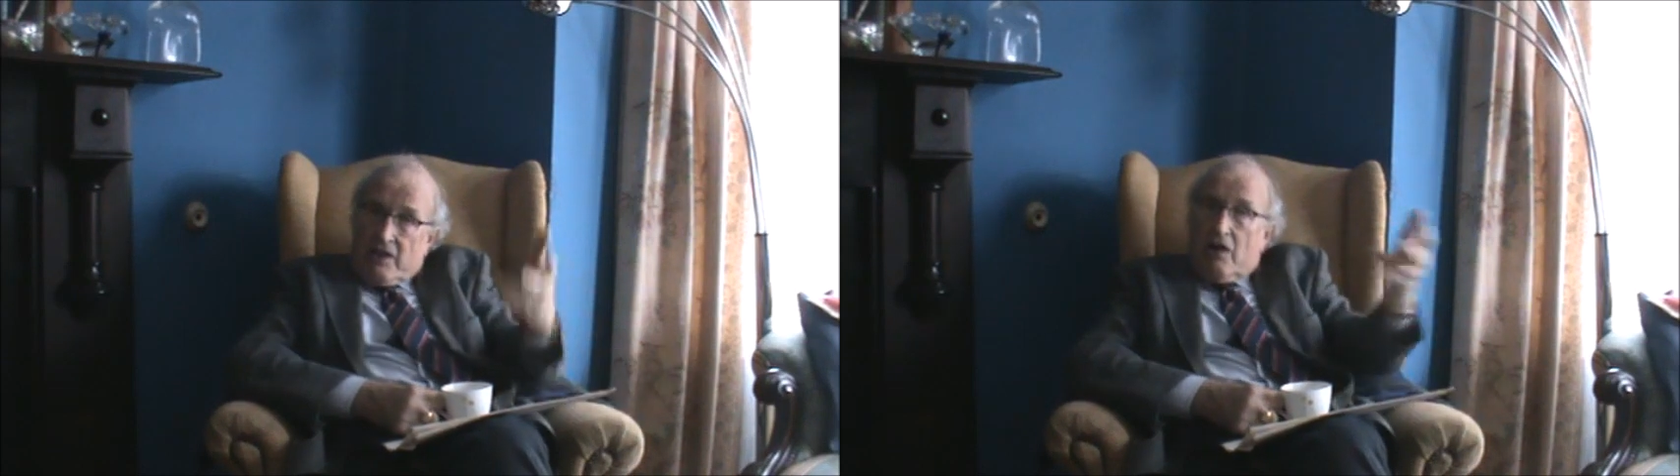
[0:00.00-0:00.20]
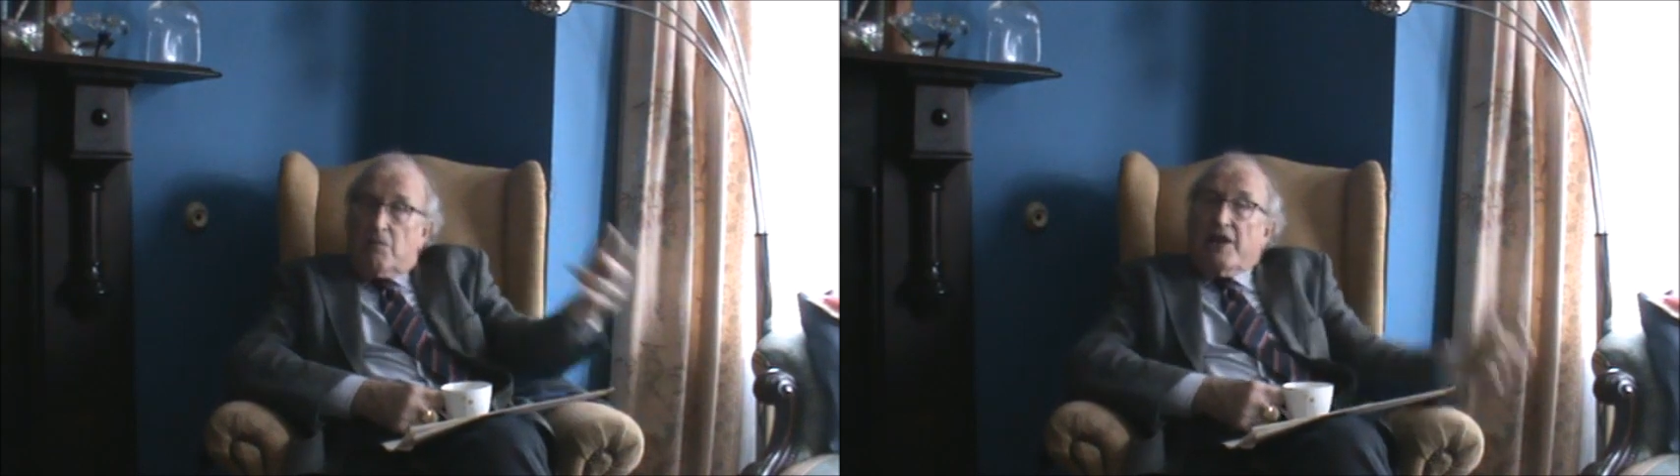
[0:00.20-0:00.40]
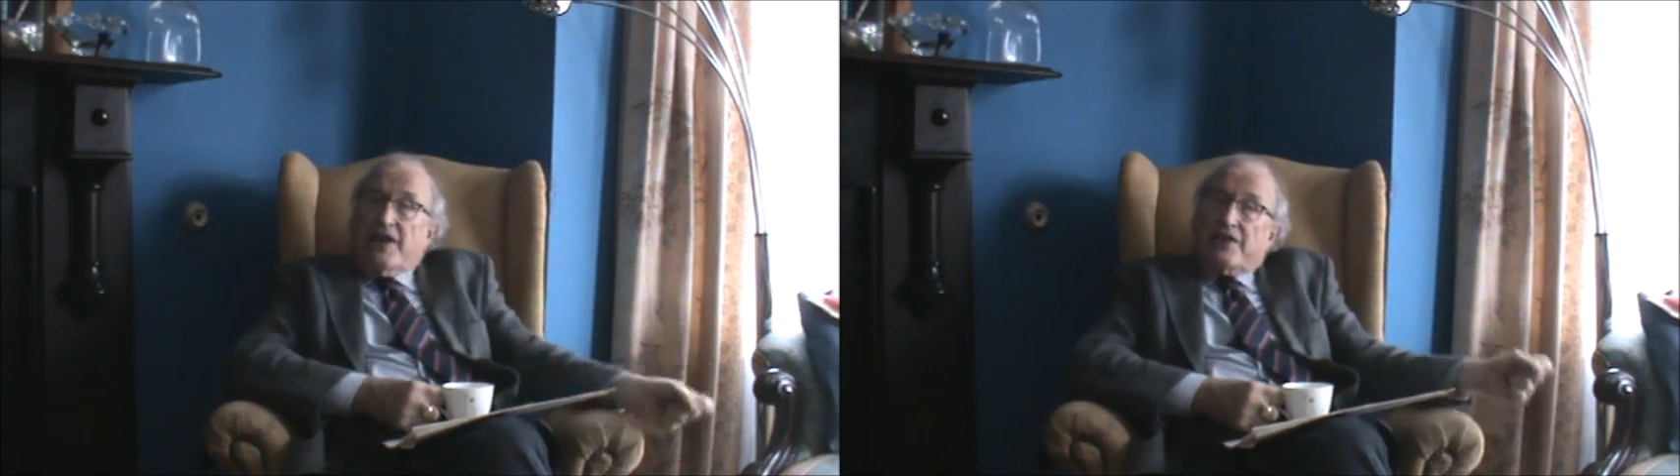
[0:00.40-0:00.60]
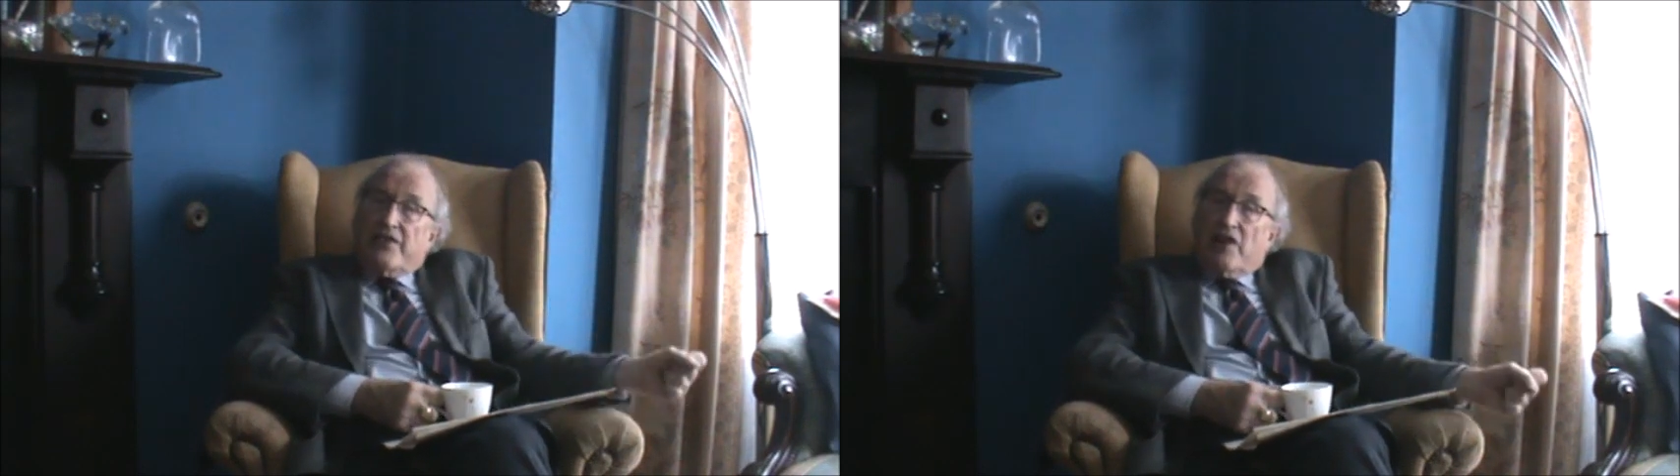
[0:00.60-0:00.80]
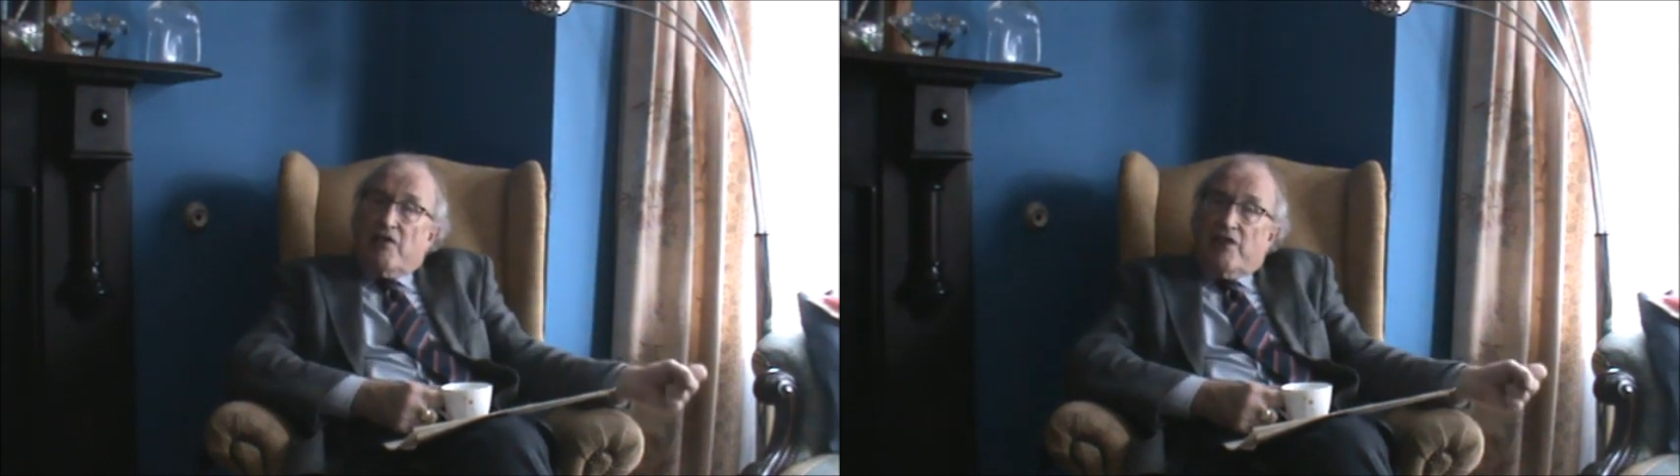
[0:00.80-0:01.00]
culminated
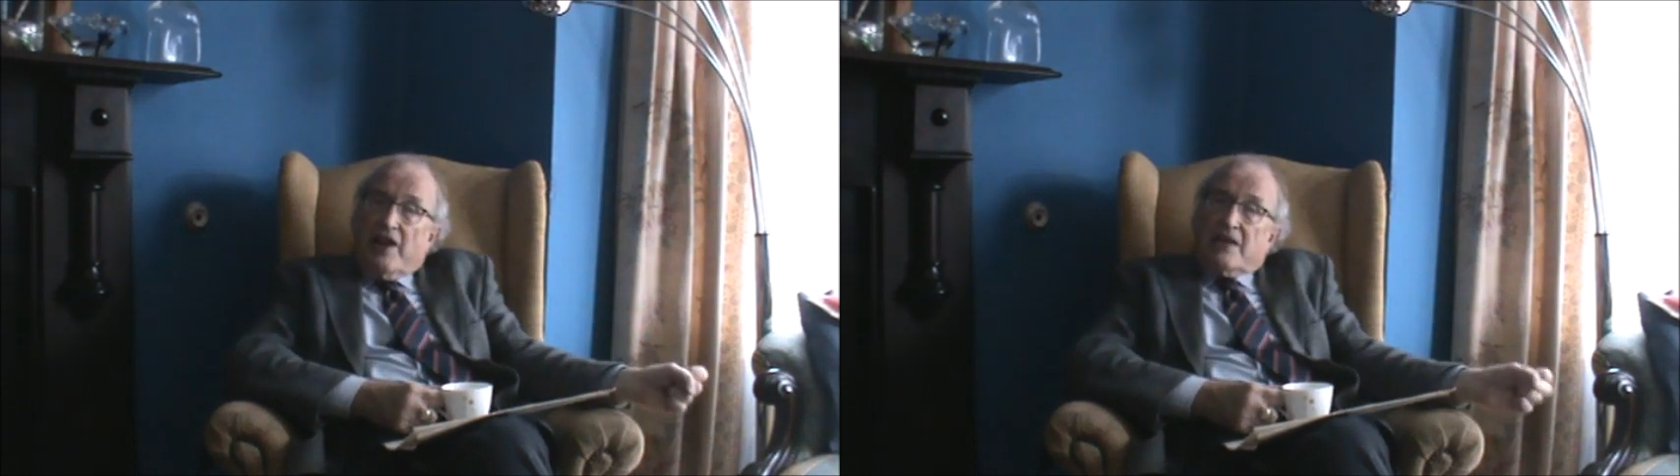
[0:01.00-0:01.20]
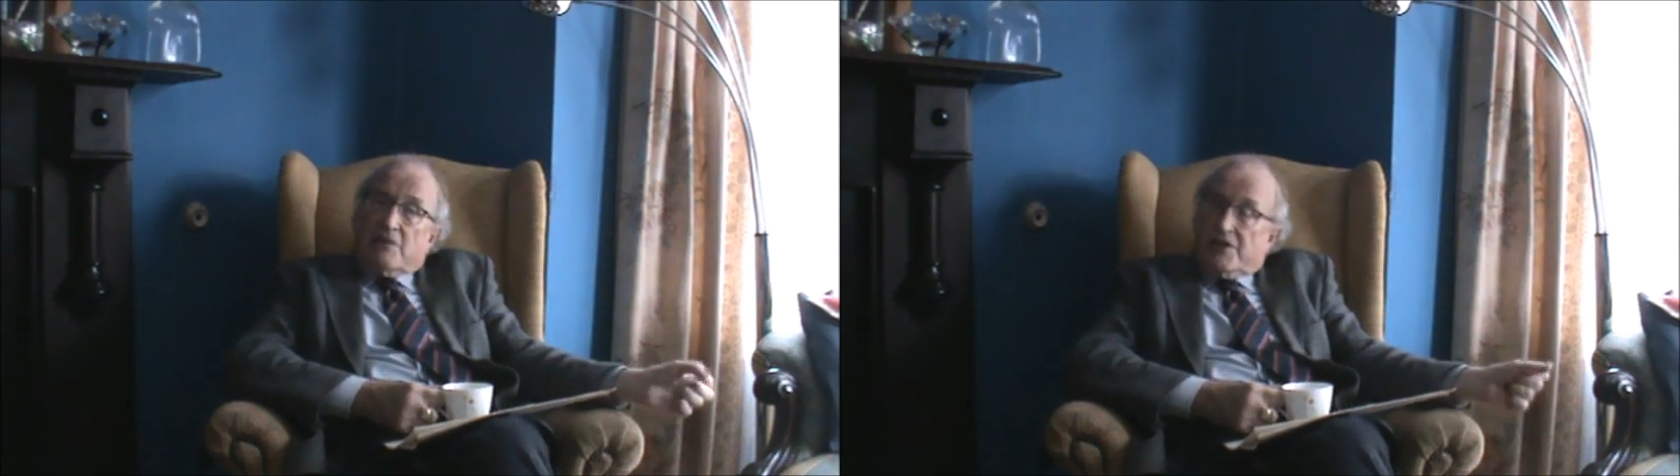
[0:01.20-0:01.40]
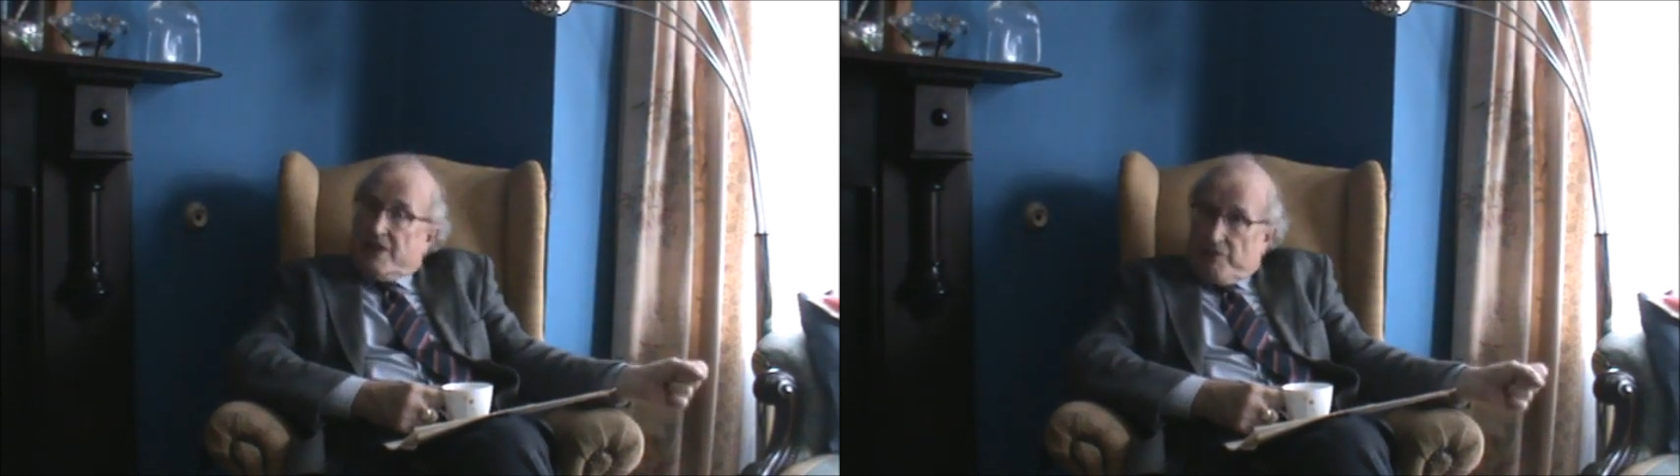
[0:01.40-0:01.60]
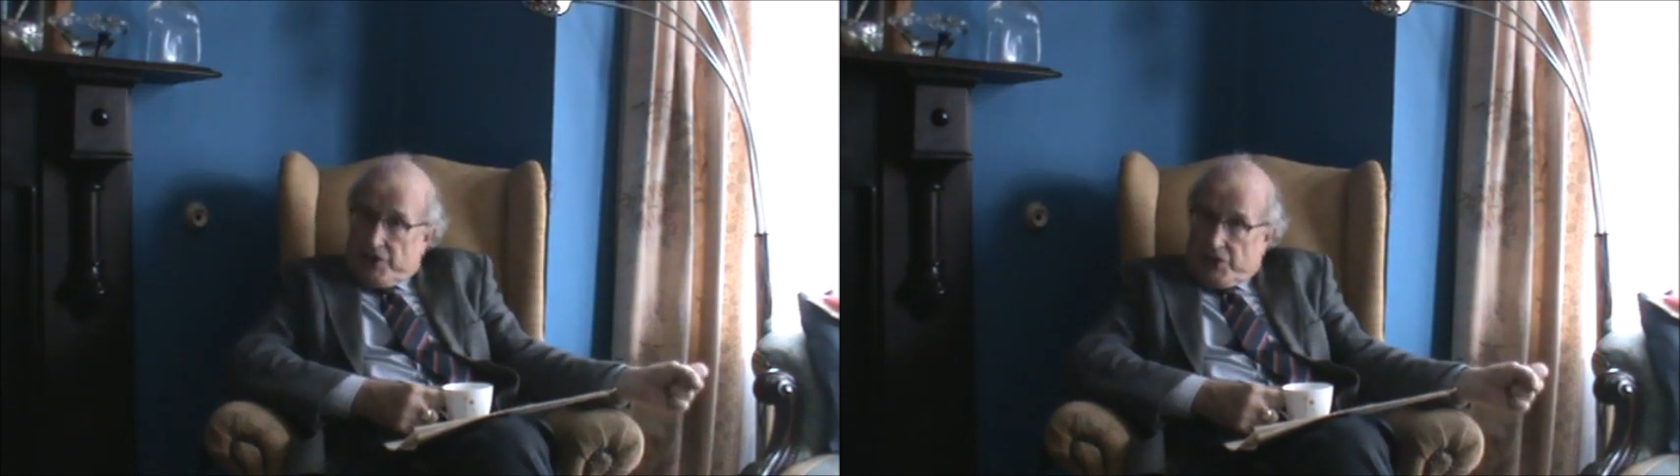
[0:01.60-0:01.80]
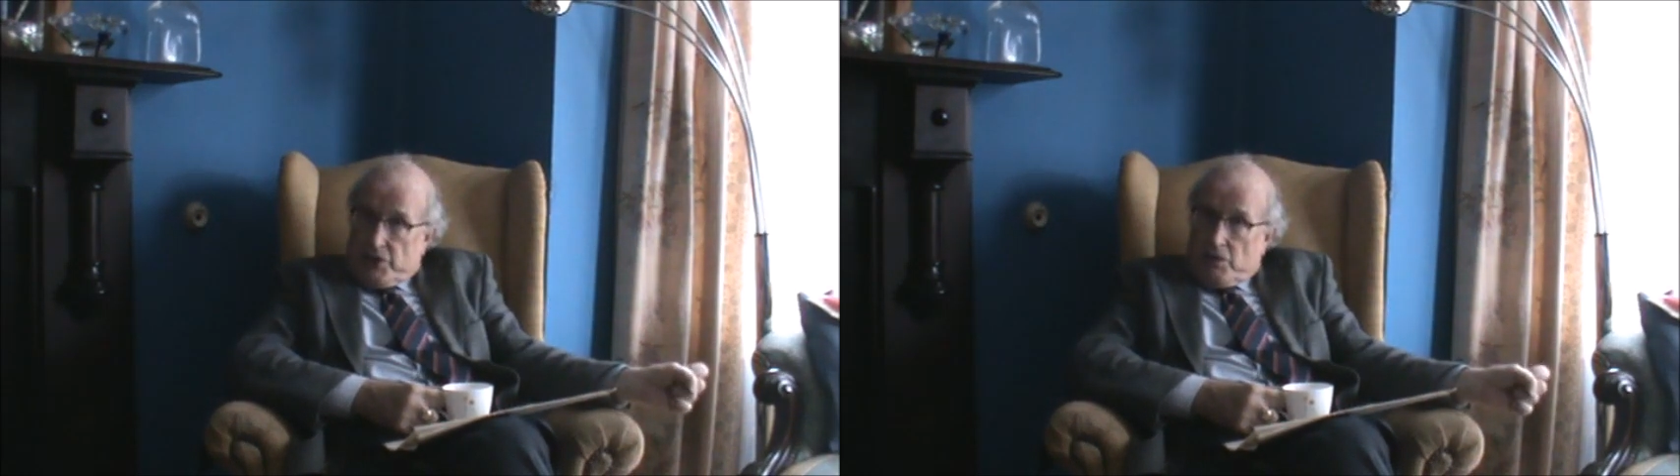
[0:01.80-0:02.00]
in the referendum in
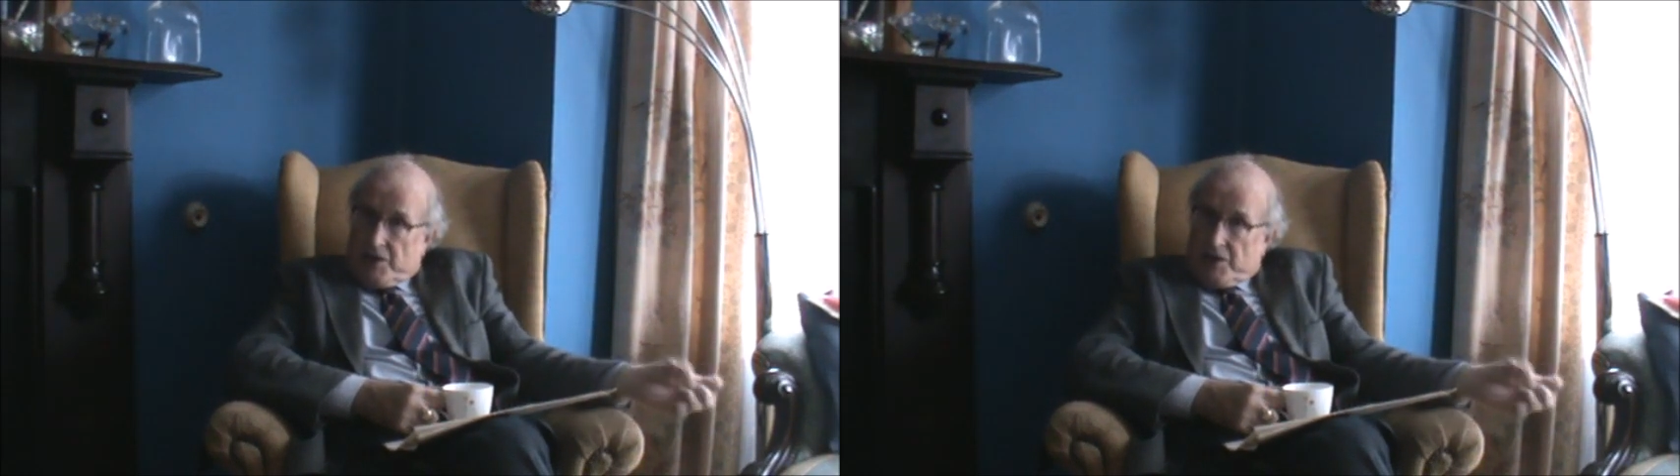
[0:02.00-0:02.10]
72,